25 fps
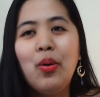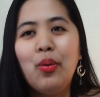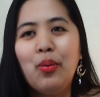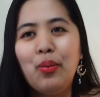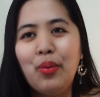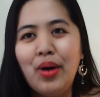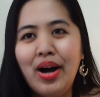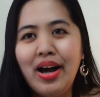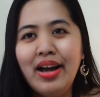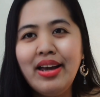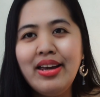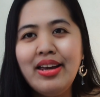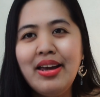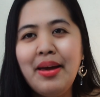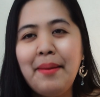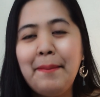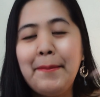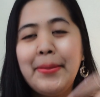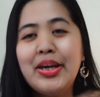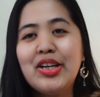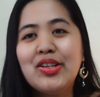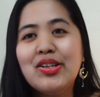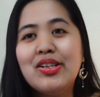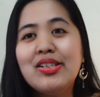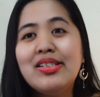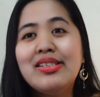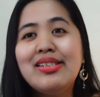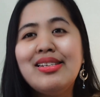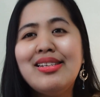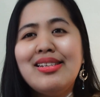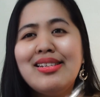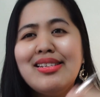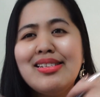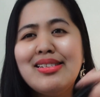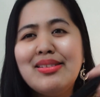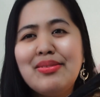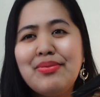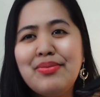Why? Because
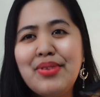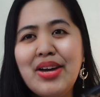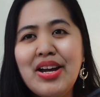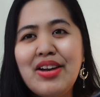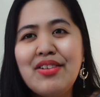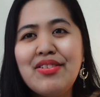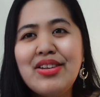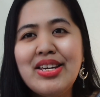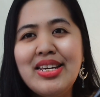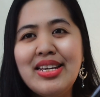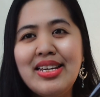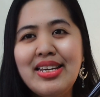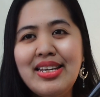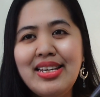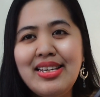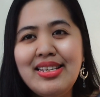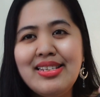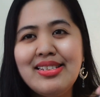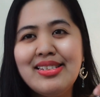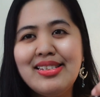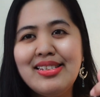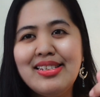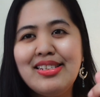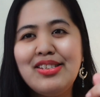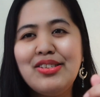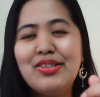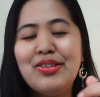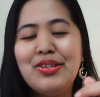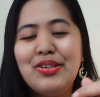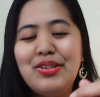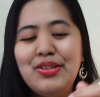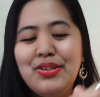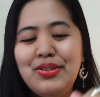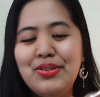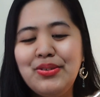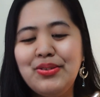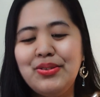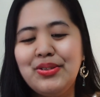it's very easy to
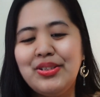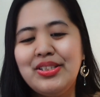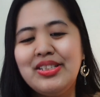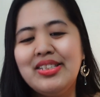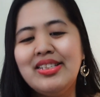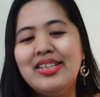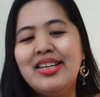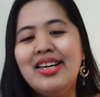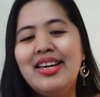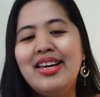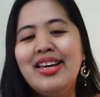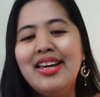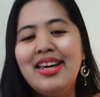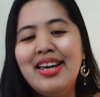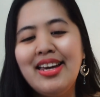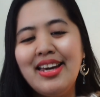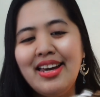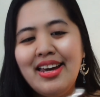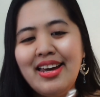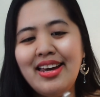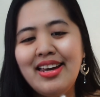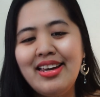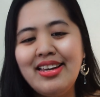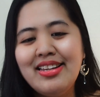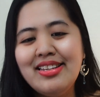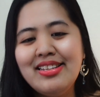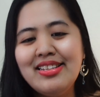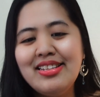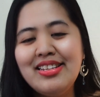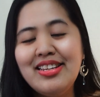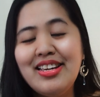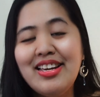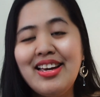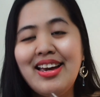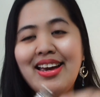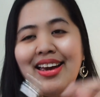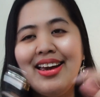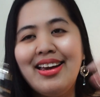use and
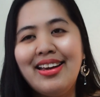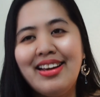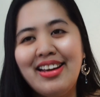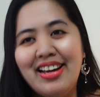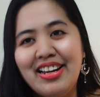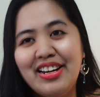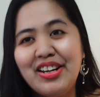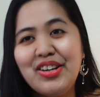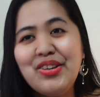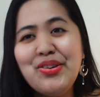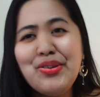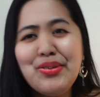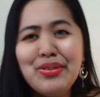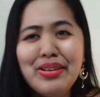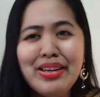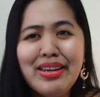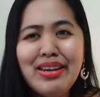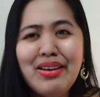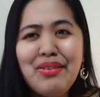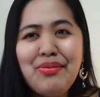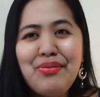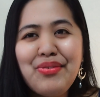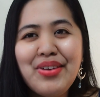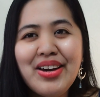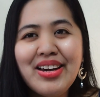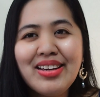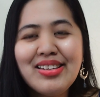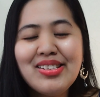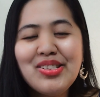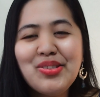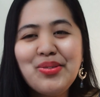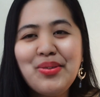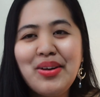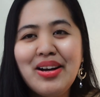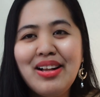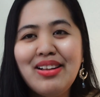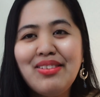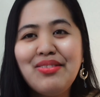got a cooling effect as
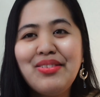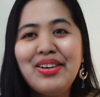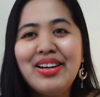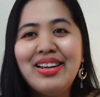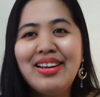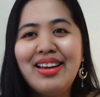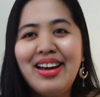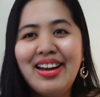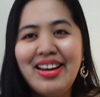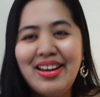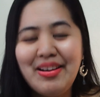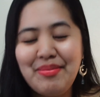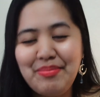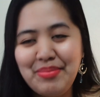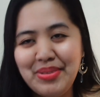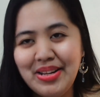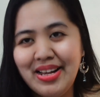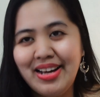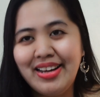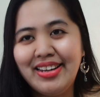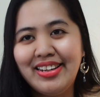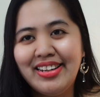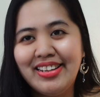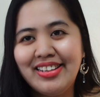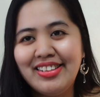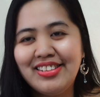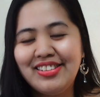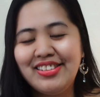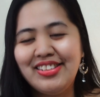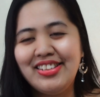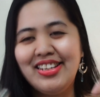well when I apply it.